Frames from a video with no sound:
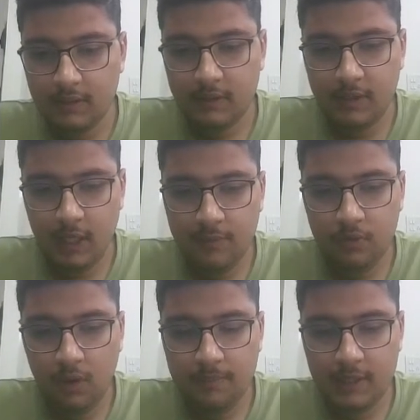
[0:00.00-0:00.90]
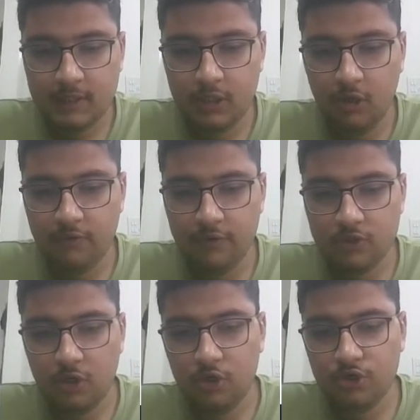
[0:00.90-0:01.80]
time complexity of our
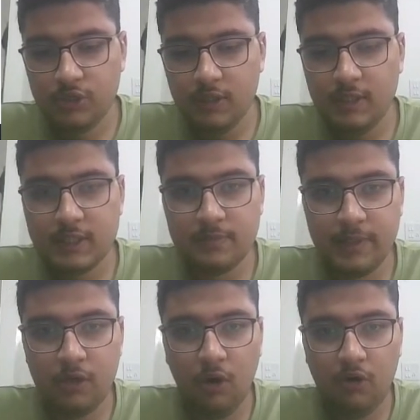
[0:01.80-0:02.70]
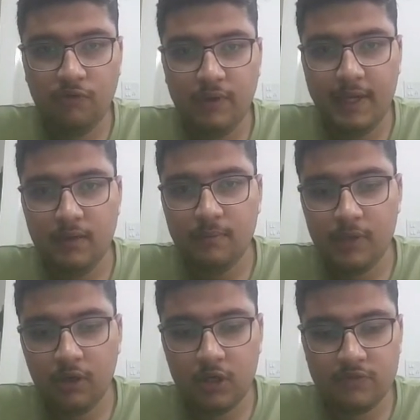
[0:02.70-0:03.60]
solution is big of n
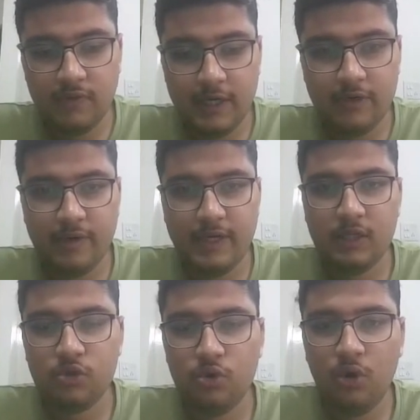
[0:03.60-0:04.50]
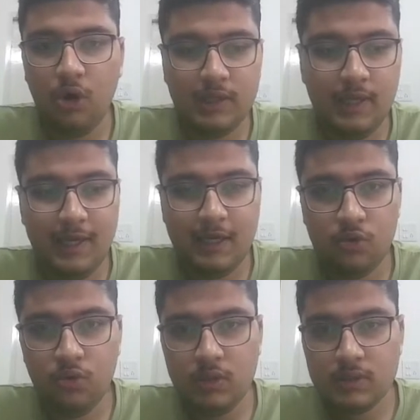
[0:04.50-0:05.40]
because we are iterating through all the n
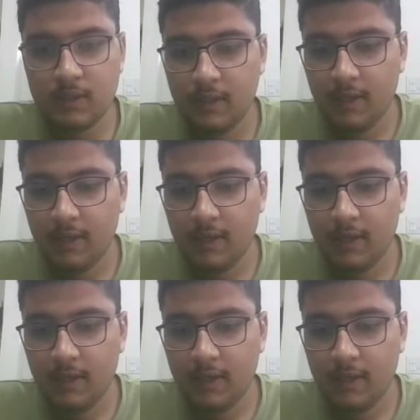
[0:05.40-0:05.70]
nodes,